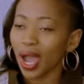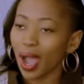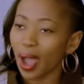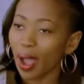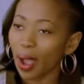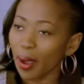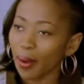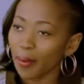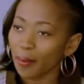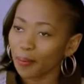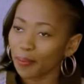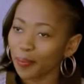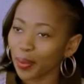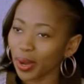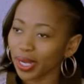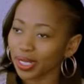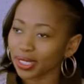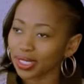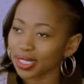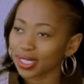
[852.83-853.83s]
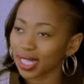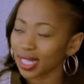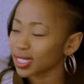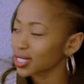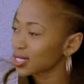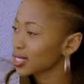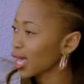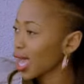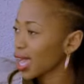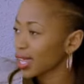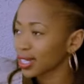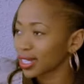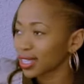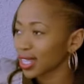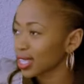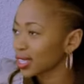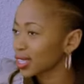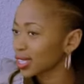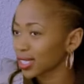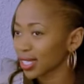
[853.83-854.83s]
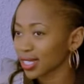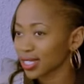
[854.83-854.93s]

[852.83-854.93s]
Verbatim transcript: Um, yeah. But that's I, I think